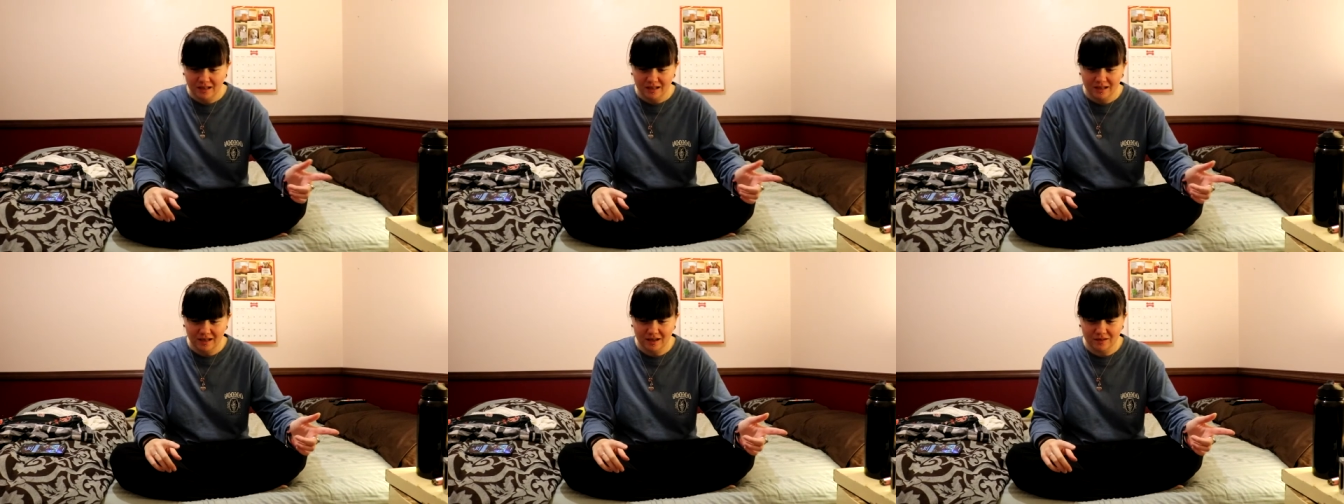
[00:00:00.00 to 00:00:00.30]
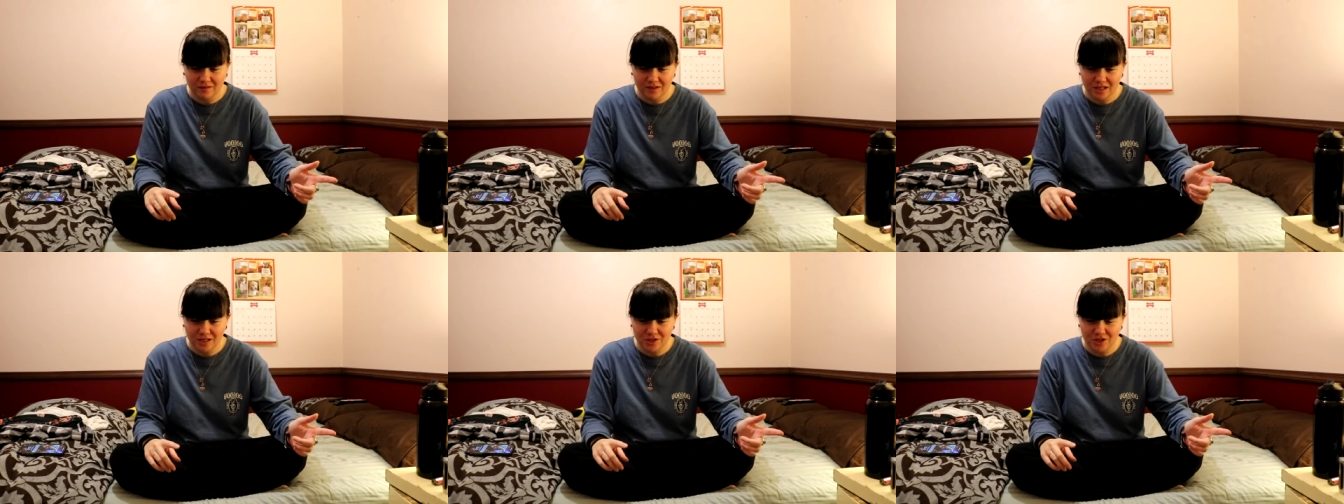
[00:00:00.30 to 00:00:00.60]
Now
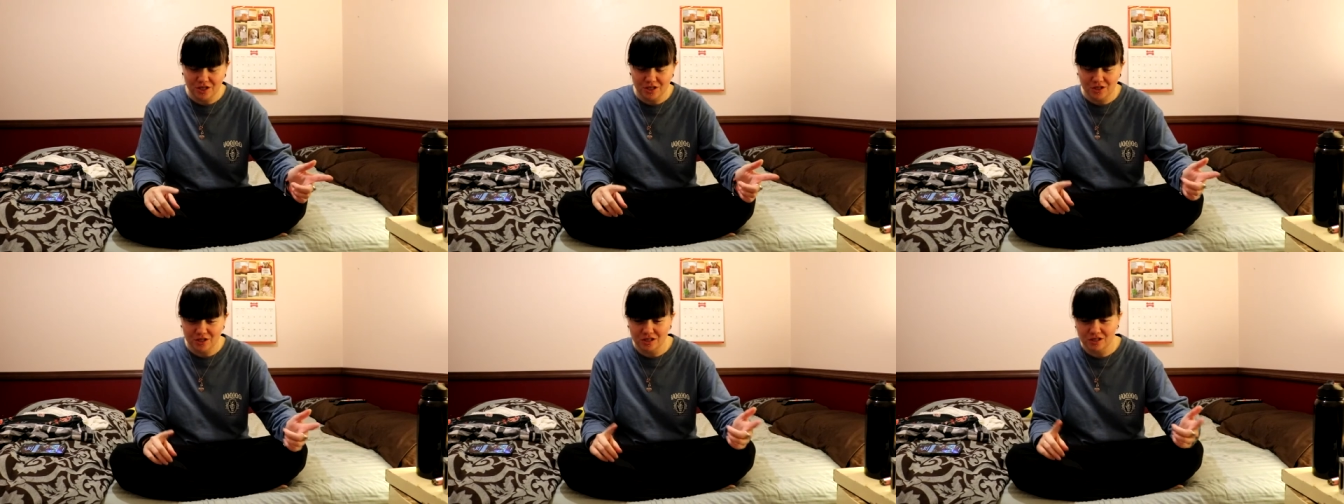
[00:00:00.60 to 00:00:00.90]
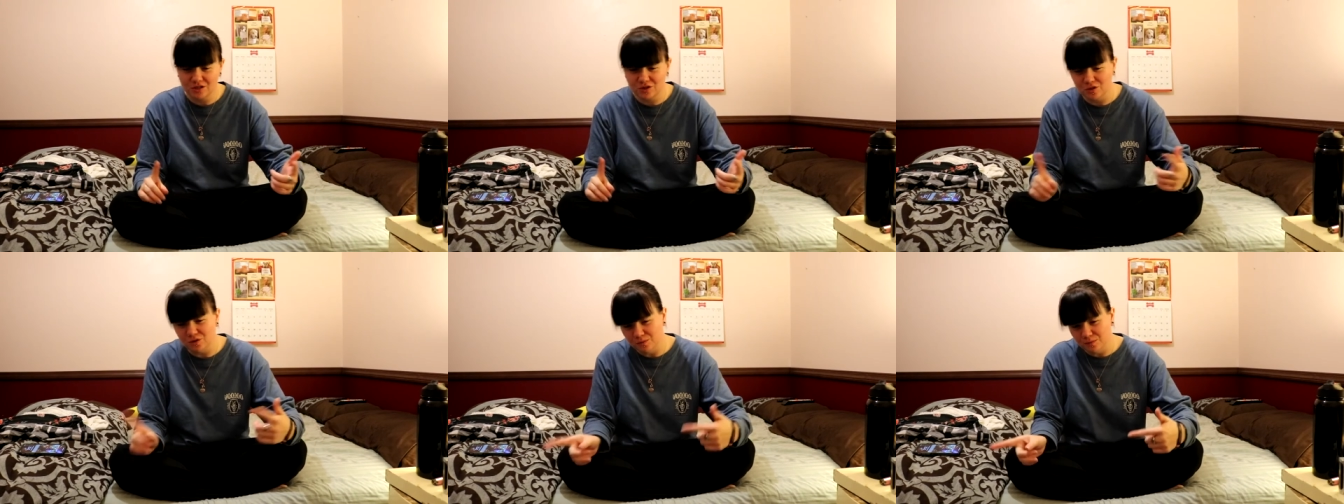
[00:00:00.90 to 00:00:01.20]
I'm going to change
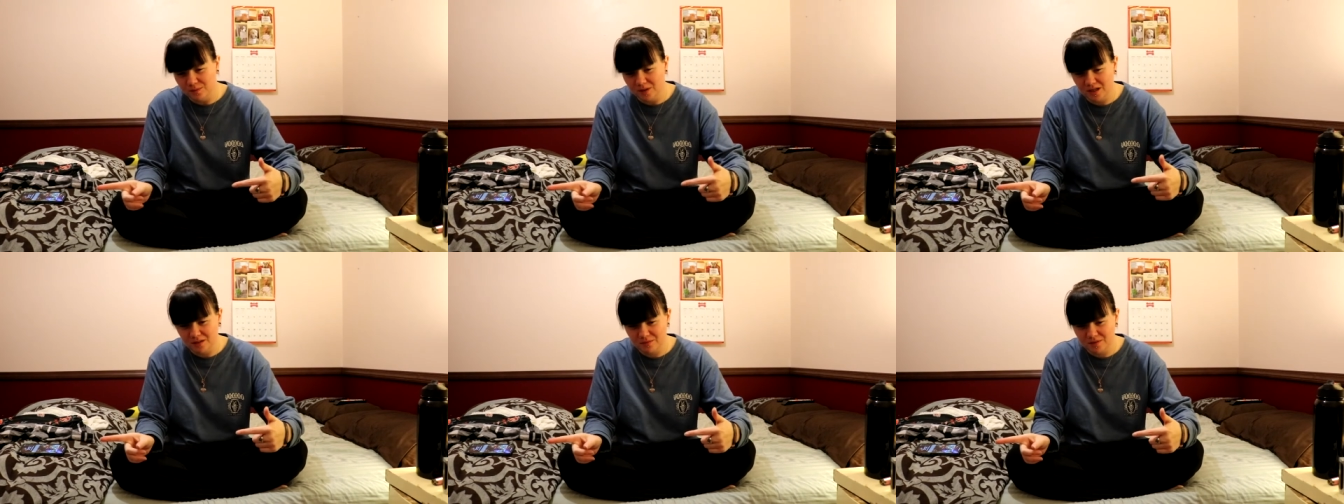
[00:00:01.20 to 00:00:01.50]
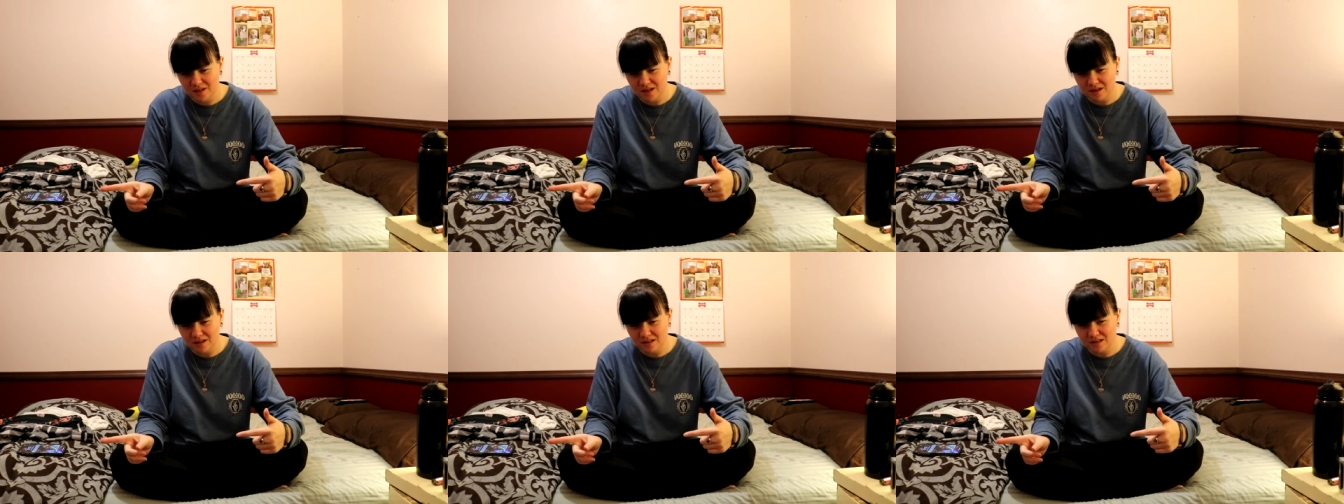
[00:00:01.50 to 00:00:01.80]
into
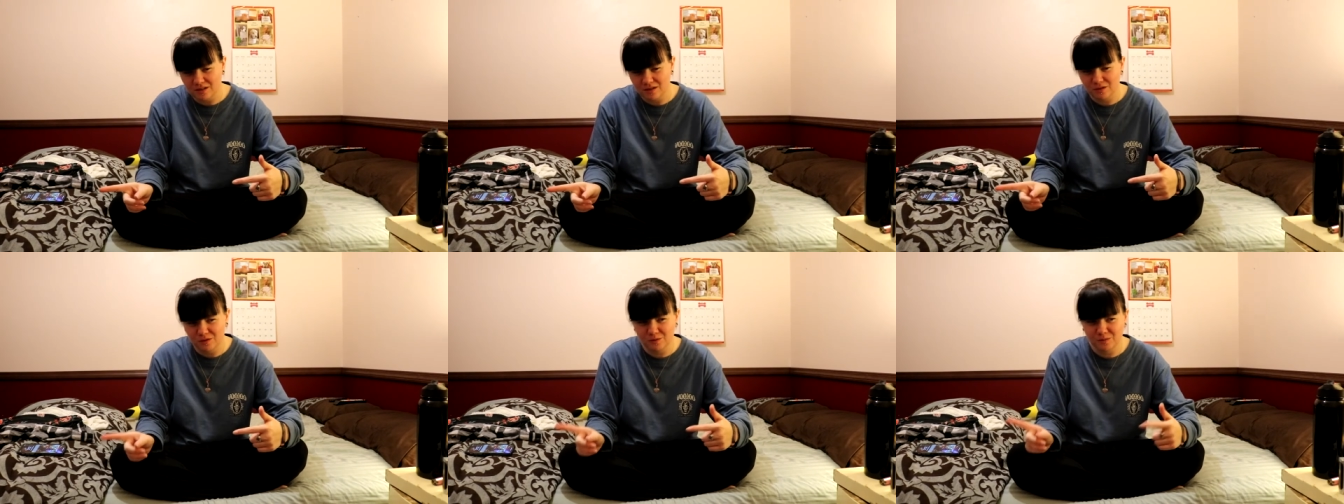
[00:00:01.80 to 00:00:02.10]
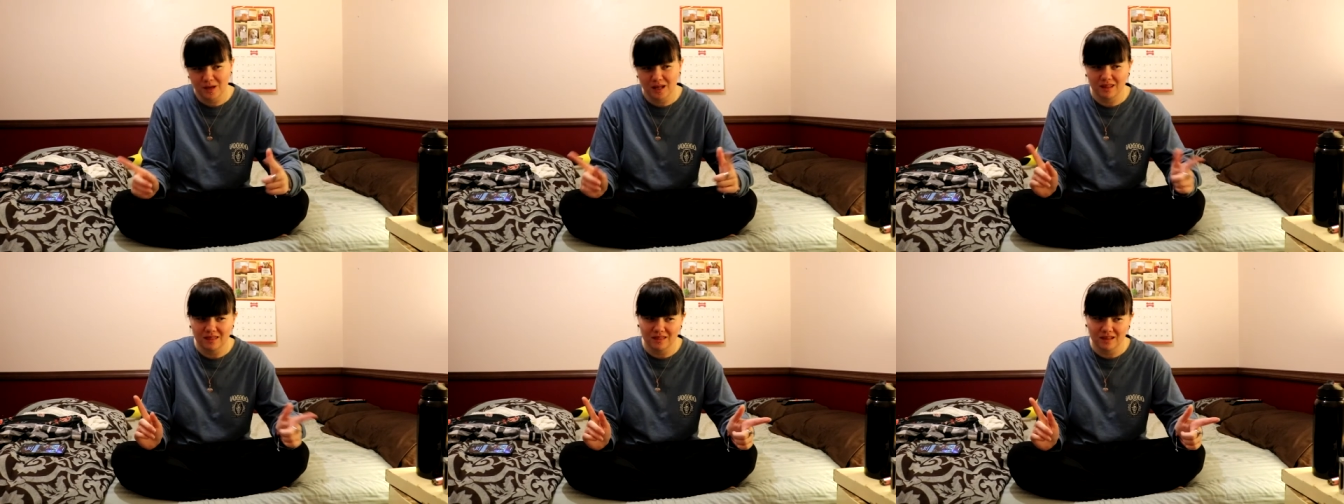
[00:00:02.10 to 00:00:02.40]
mom's costume
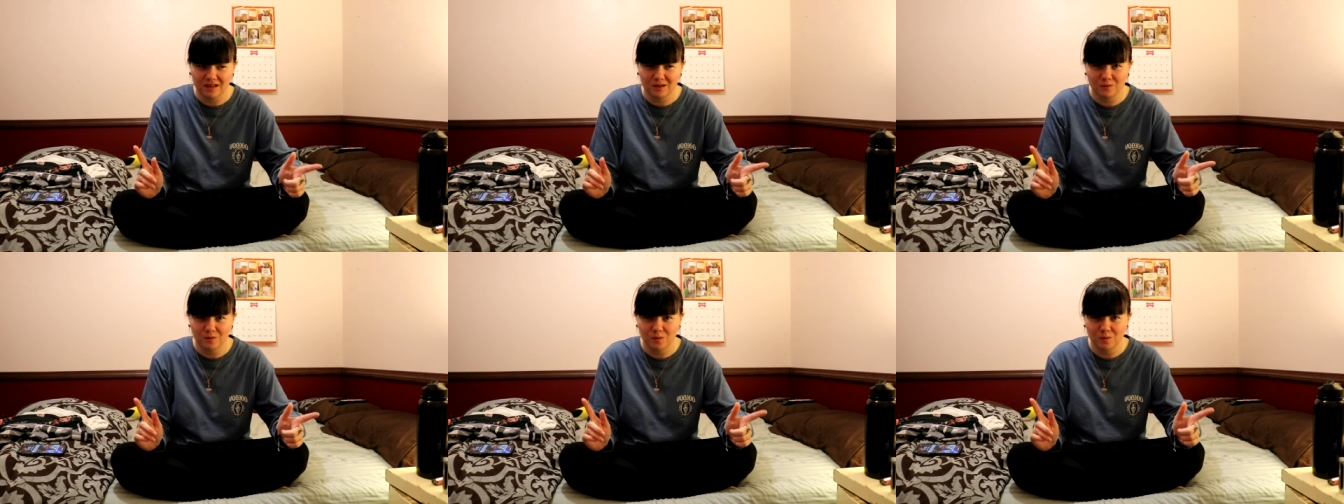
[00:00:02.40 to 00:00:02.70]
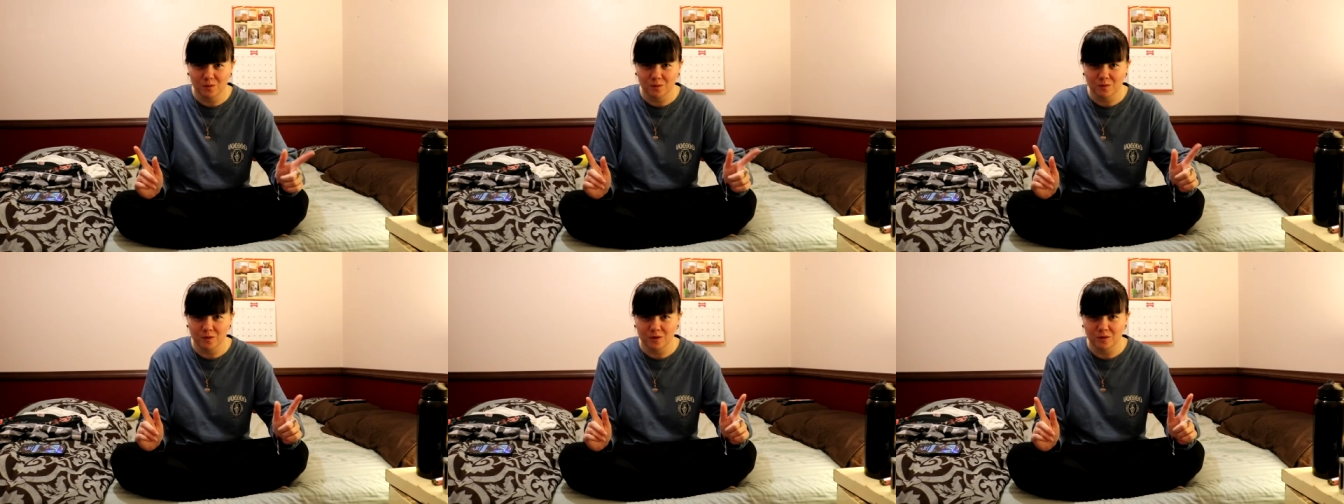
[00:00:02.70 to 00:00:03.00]
and then we
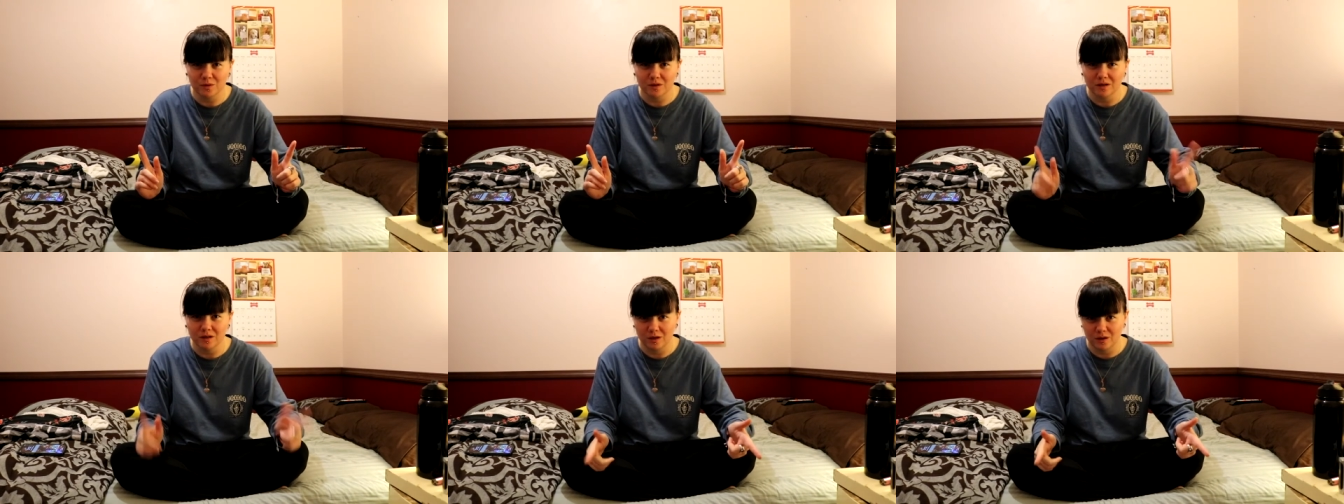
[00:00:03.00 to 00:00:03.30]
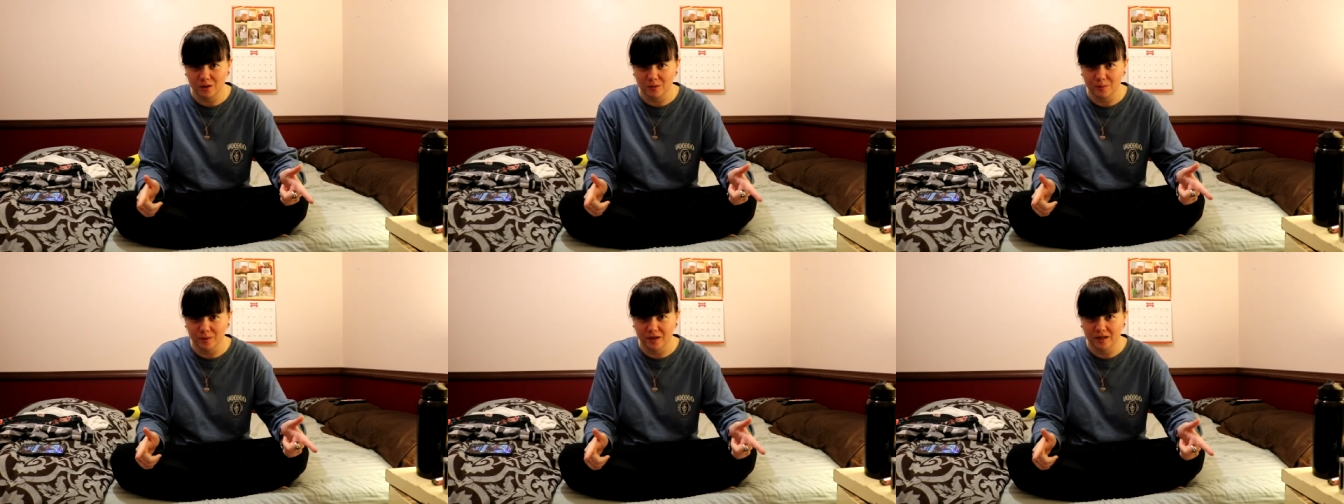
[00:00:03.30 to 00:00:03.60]
will record
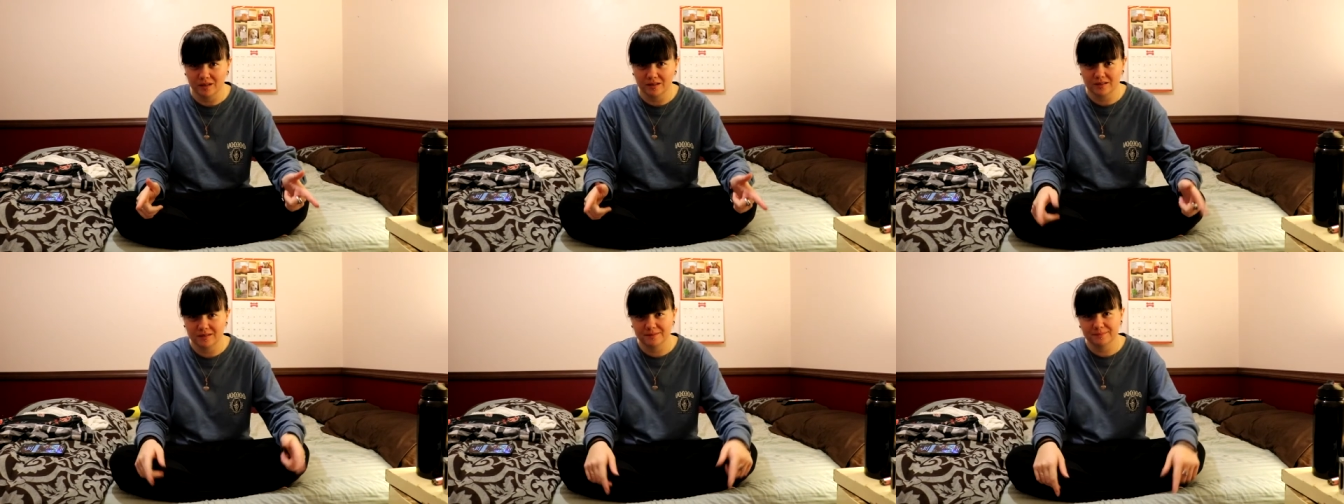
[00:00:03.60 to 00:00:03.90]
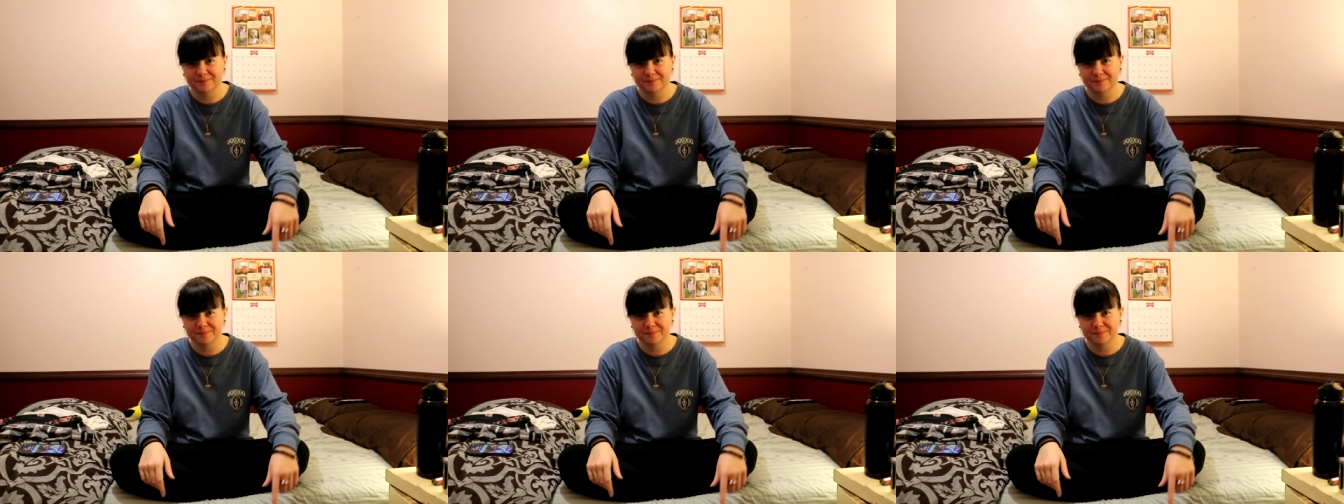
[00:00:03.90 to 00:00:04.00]
her part.